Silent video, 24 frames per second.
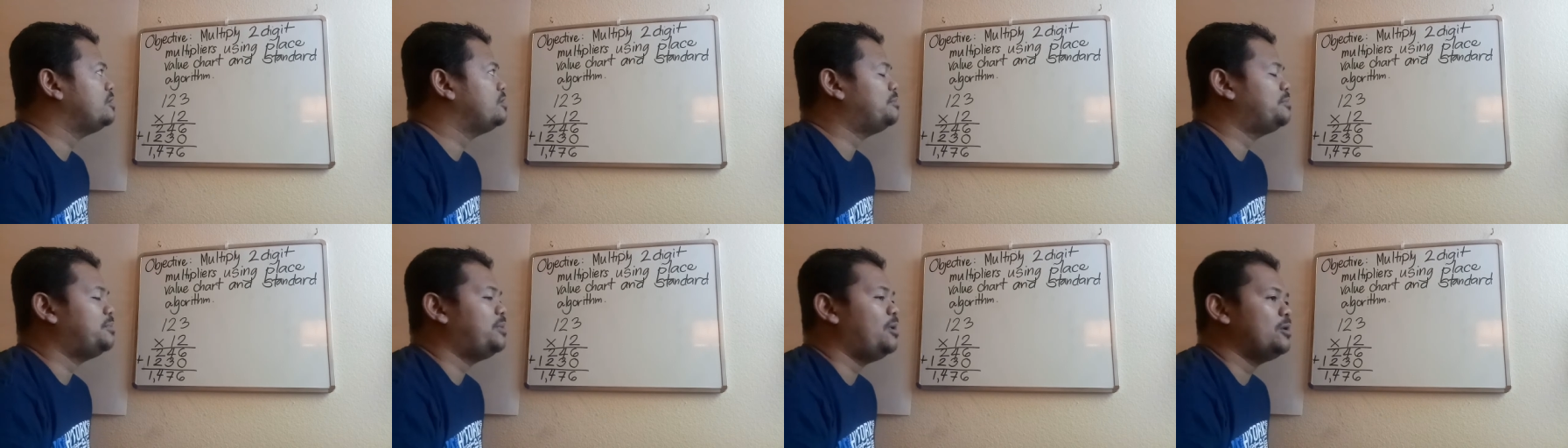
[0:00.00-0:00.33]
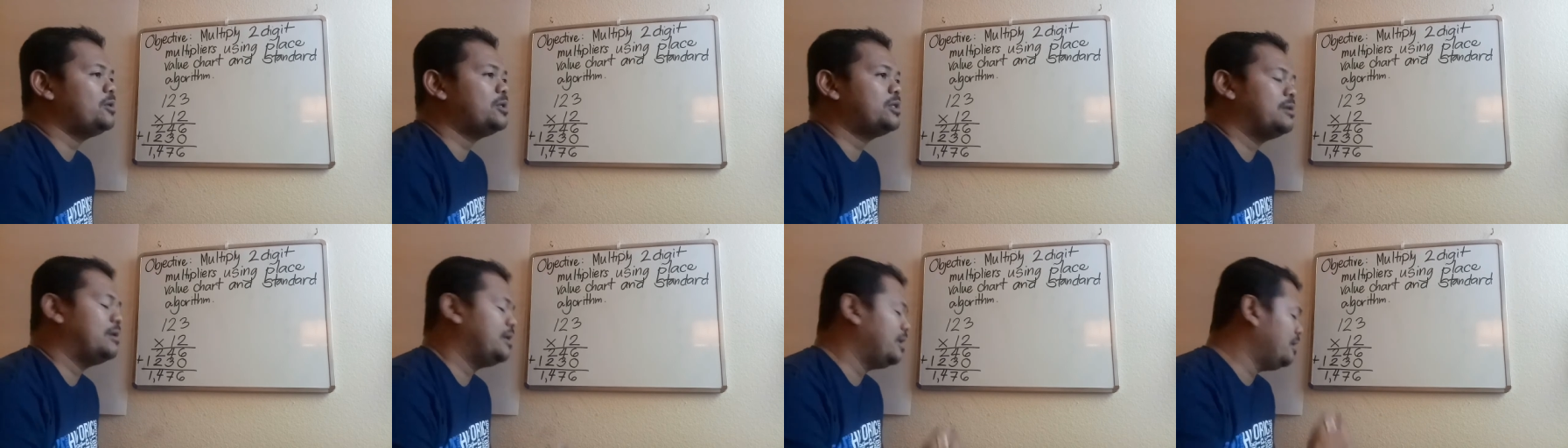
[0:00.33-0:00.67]
when you
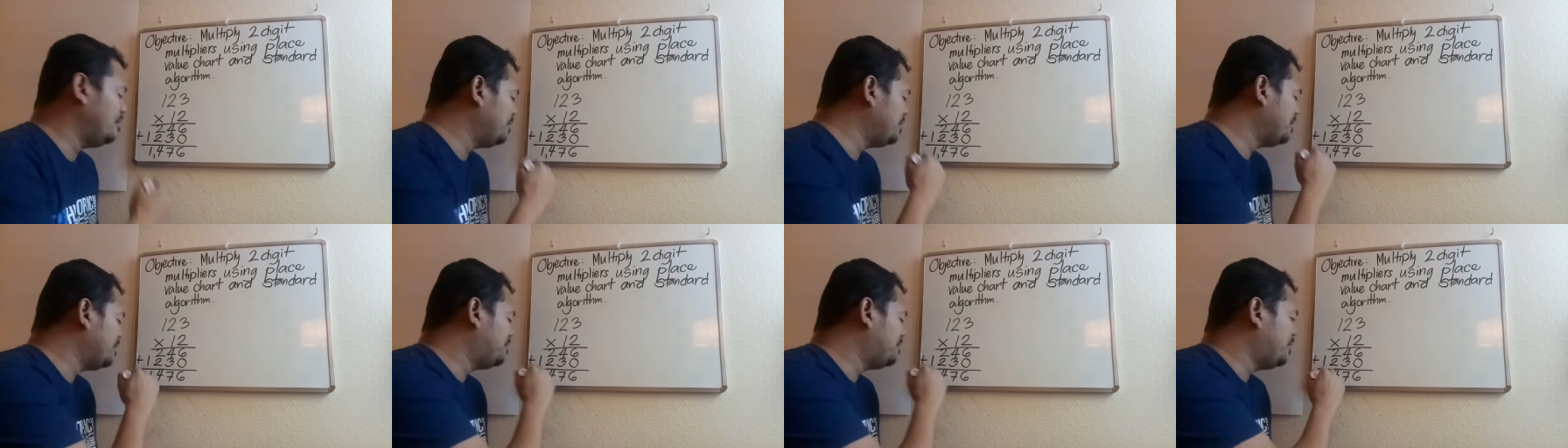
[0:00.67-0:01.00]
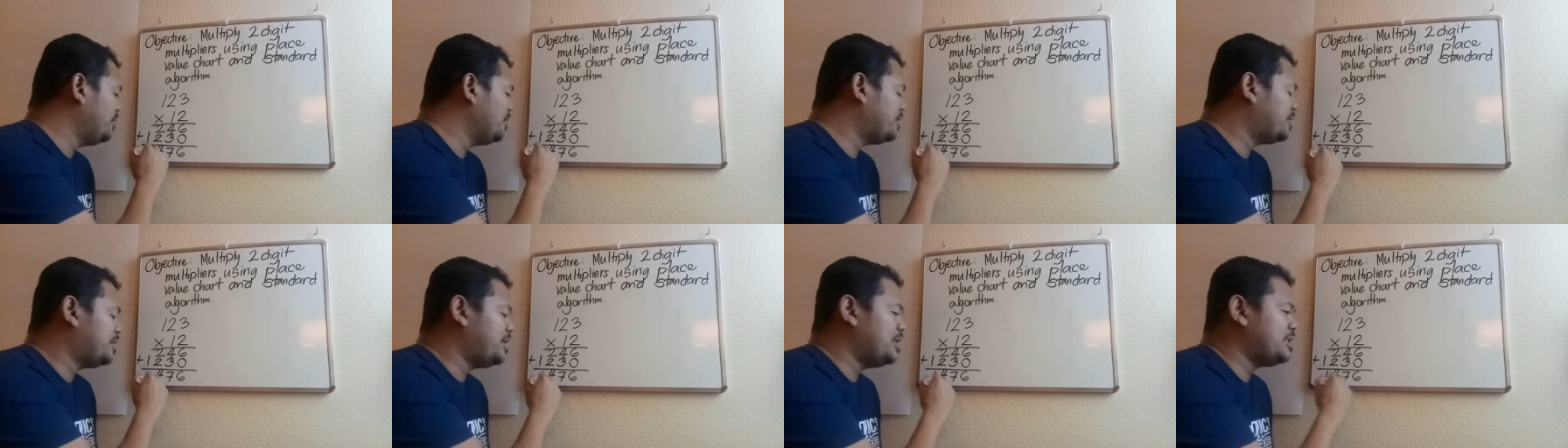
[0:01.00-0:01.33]
put
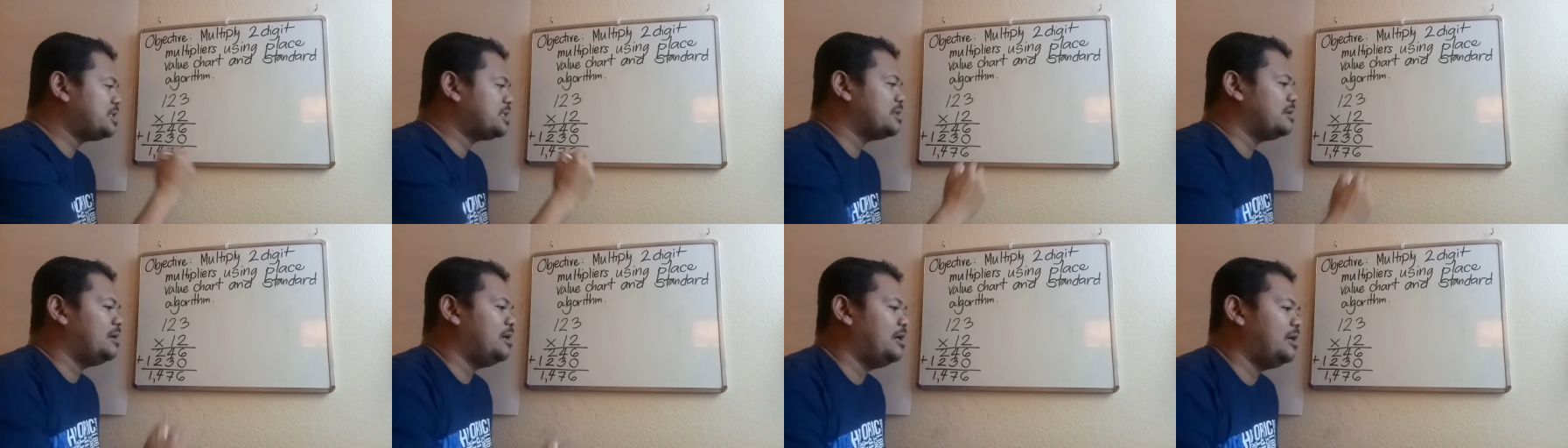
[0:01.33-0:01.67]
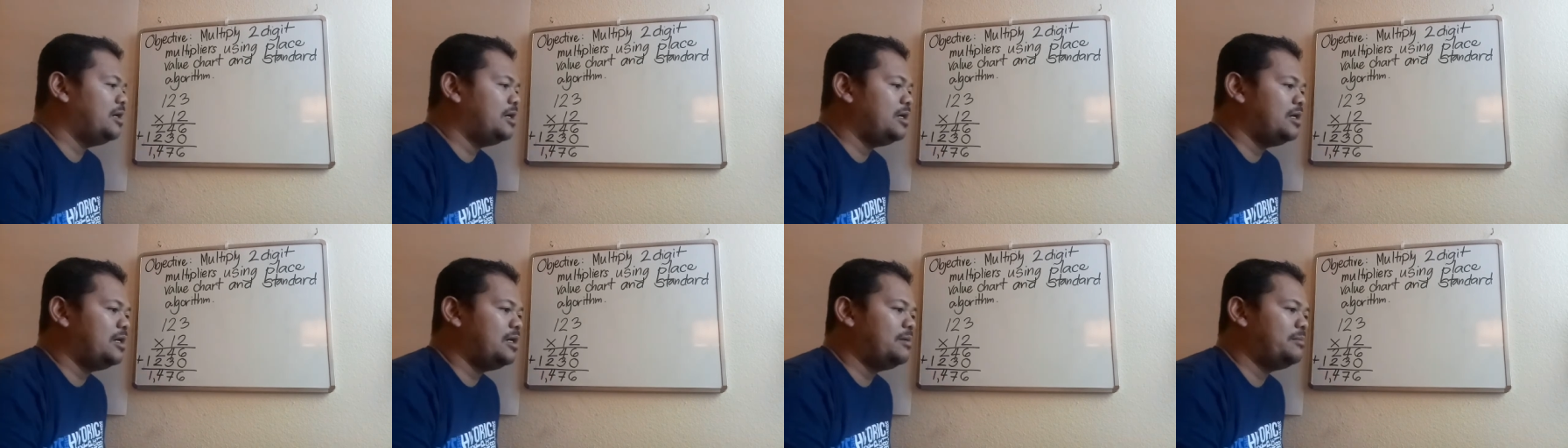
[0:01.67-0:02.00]
this
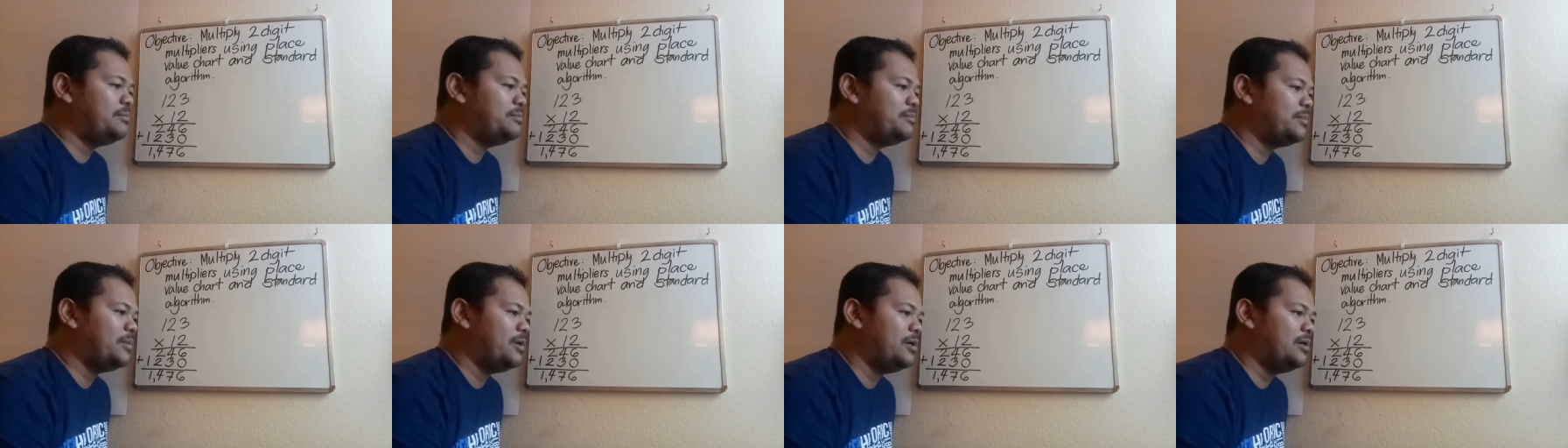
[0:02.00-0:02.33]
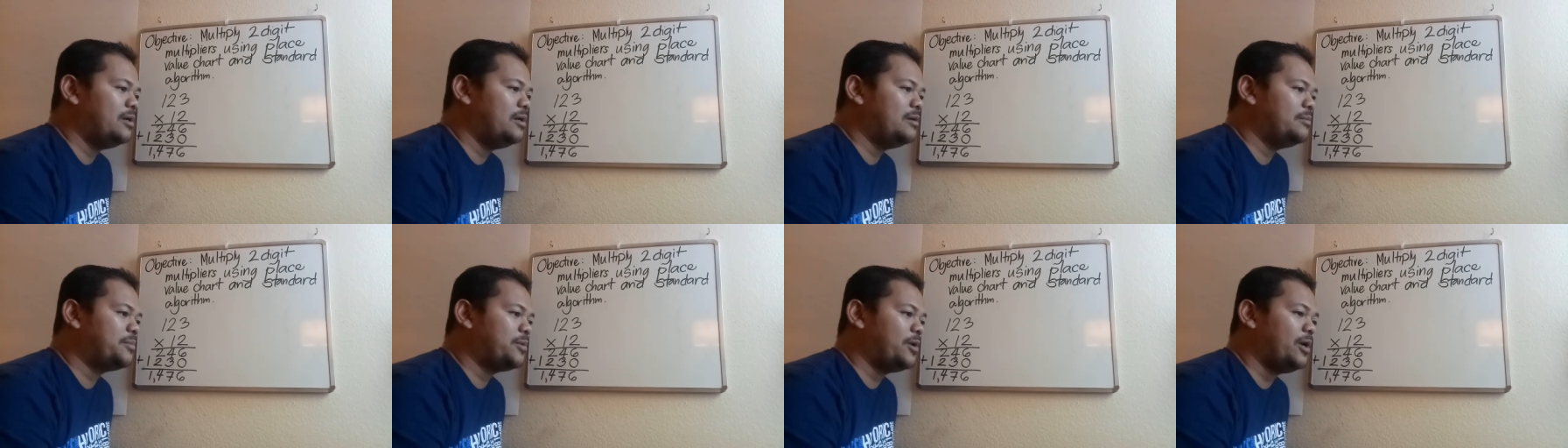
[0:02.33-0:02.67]

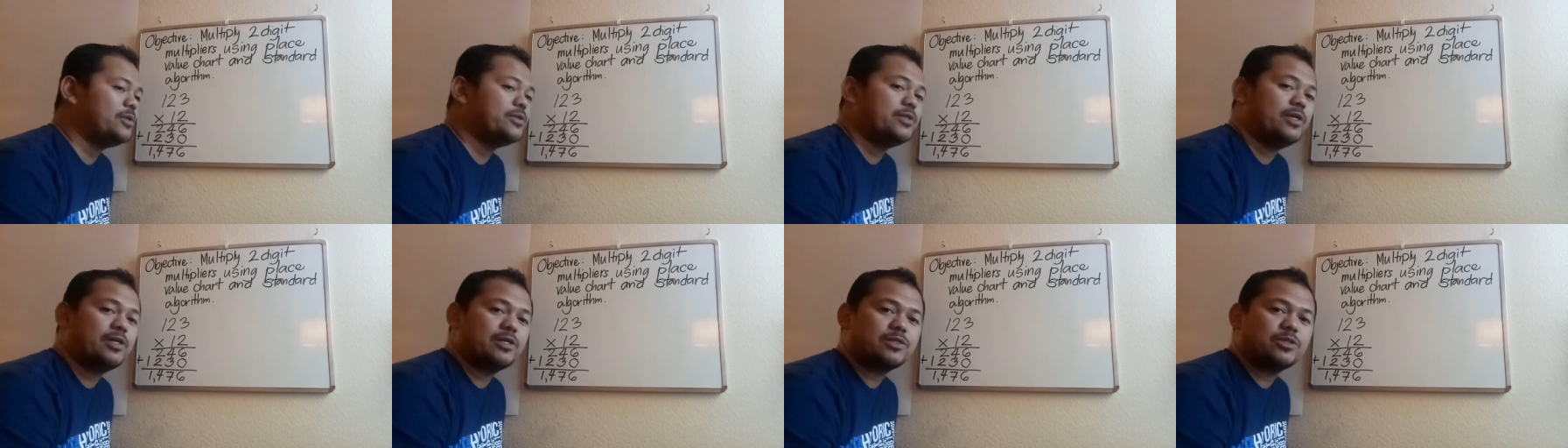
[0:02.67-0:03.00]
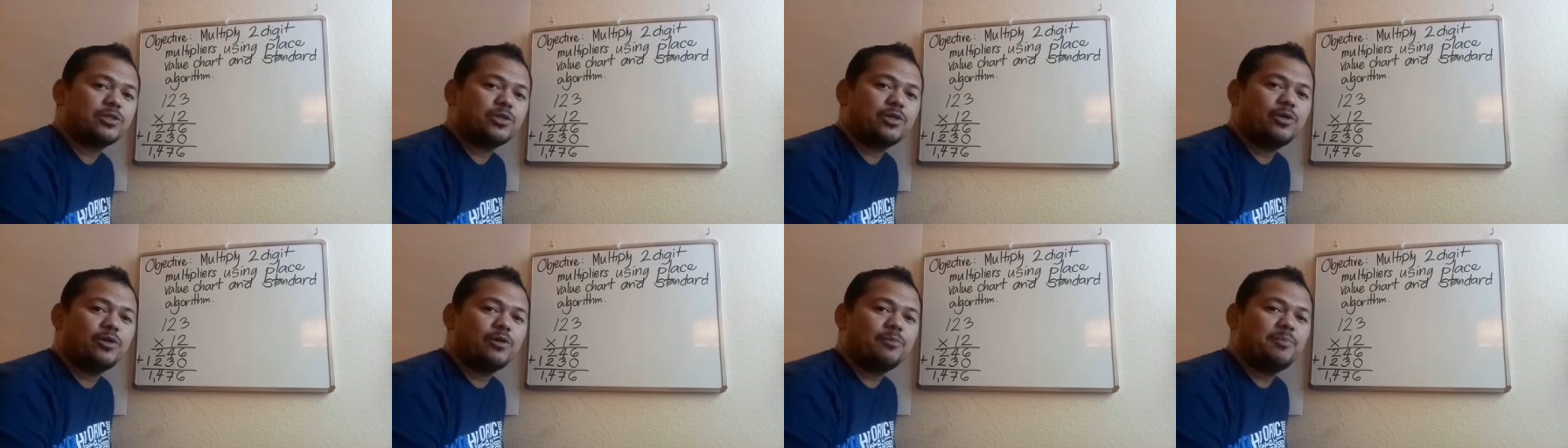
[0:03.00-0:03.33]
product
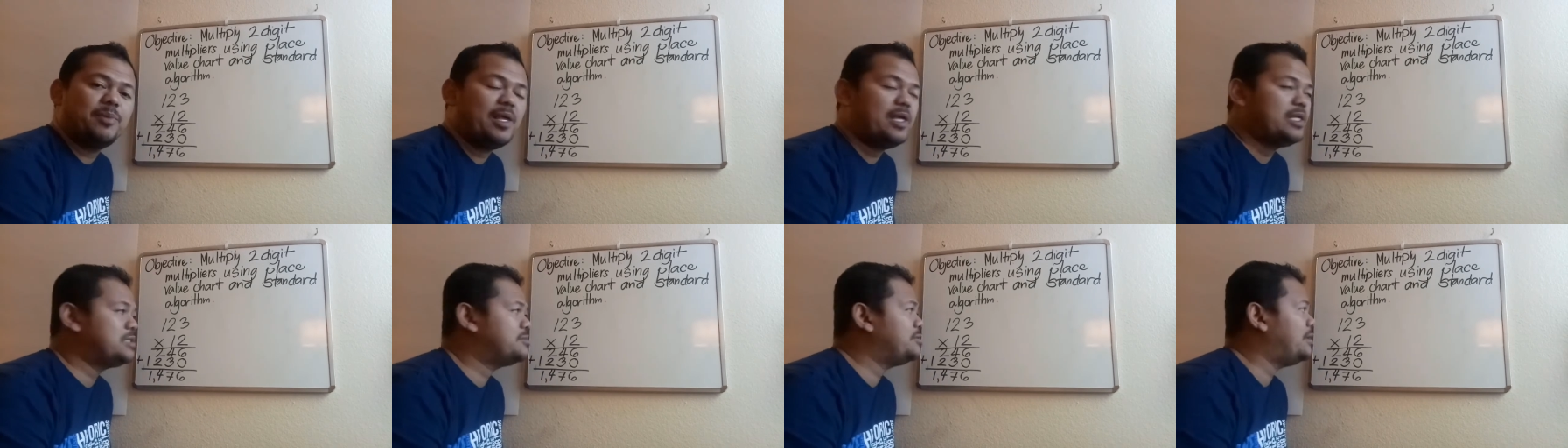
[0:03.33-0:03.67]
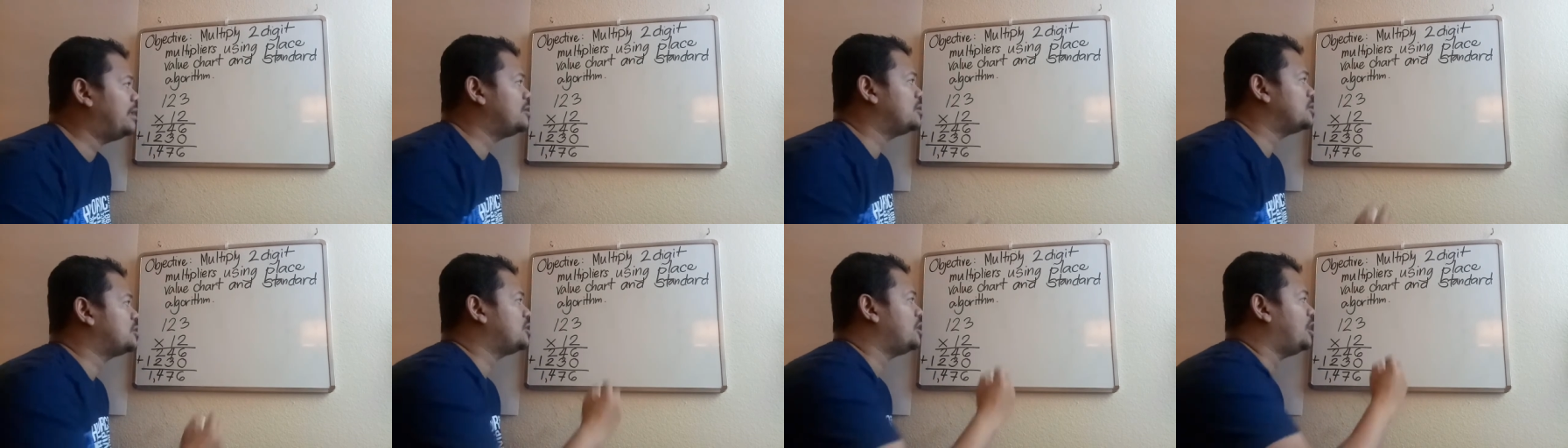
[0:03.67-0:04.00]
to your place
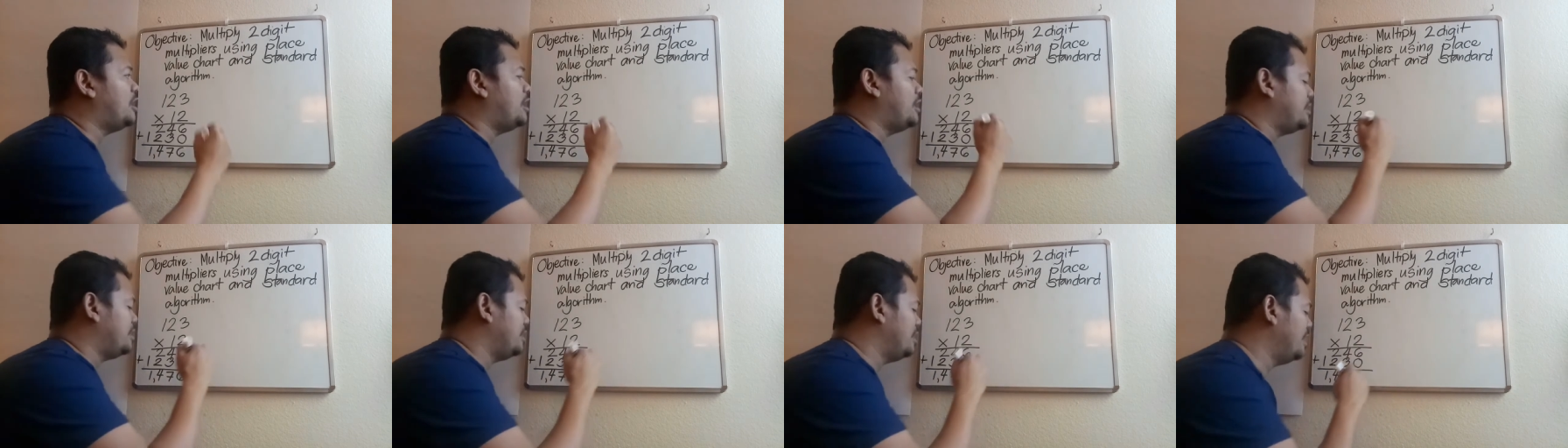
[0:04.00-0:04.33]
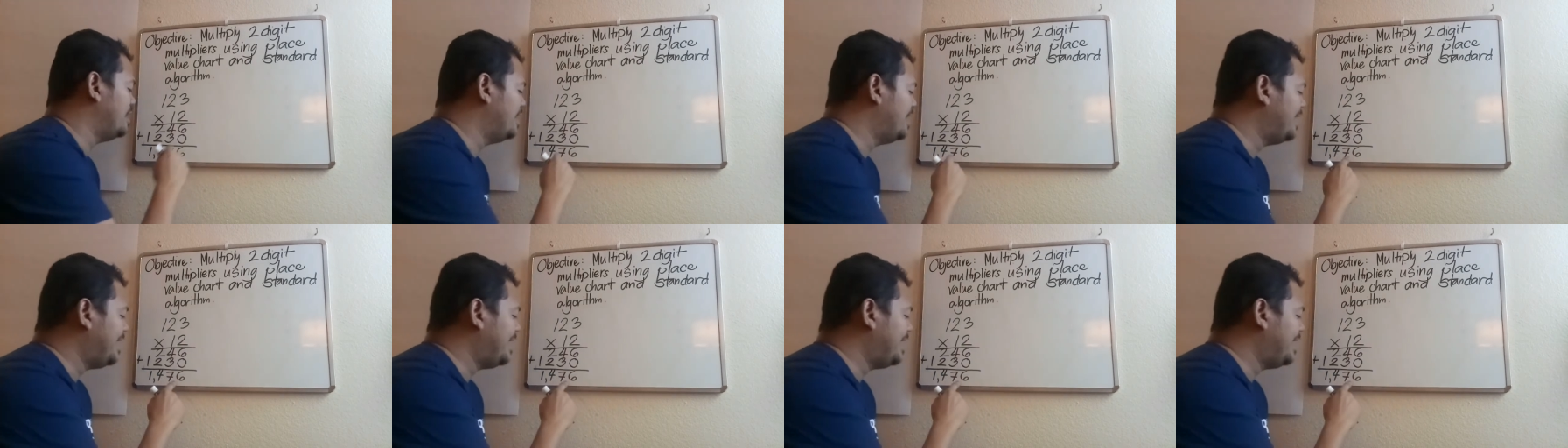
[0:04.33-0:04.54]
value chart,